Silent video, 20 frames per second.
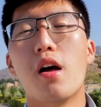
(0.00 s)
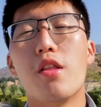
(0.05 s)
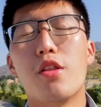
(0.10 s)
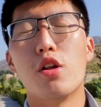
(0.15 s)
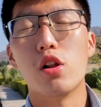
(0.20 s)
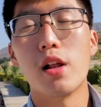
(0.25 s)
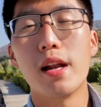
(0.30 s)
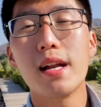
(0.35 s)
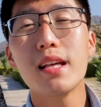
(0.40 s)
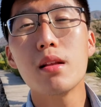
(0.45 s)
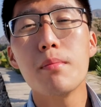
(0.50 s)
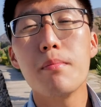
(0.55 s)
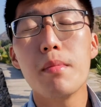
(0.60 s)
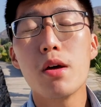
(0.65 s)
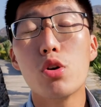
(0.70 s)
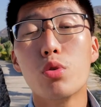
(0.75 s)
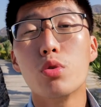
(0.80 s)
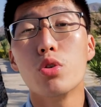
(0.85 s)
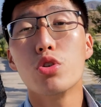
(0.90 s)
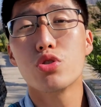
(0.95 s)
They're letting the
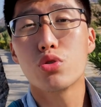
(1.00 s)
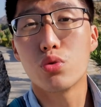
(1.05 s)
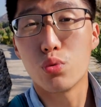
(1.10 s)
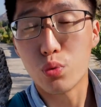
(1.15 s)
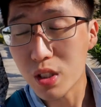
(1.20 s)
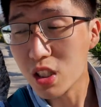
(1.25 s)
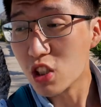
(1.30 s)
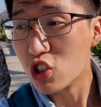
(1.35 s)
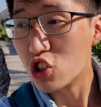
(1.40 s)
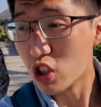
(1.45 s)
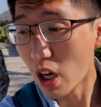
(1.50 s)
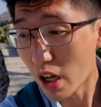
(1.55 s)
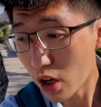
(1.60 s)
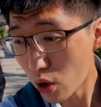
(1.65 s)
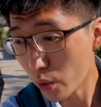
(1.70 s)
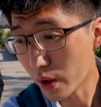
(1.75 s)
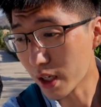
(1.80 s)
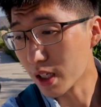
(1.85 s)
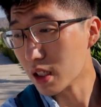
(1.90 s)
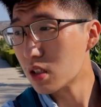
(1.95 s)
minerals
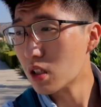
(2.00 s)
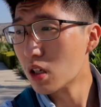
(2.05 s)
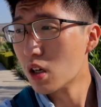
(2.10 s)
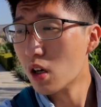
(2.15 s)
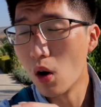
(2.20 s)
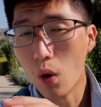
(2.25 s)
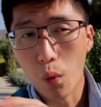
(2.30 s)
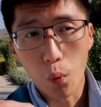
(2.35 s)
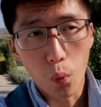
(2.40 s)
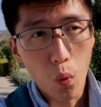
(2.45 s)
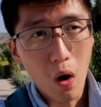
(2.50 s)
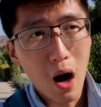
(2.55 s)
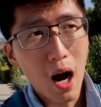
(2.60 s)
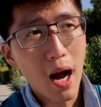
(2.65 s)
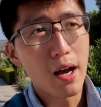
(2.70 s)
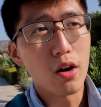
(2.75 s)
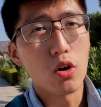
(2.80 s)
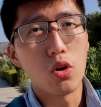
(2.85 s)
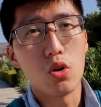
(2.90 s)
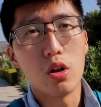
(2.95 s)
regenerate
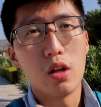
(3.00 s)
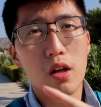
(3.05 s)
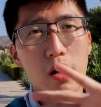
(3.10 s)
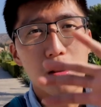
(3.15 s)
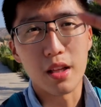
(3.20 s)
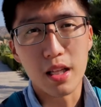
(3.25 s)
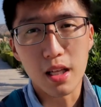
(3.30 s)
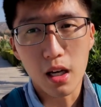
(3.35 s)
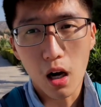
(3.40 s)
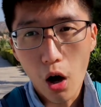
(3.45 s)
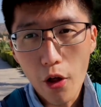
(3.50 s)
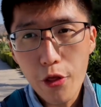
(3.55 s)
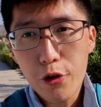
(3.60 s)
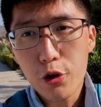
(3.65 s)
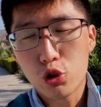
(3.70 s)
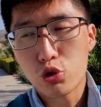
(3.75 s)
while the other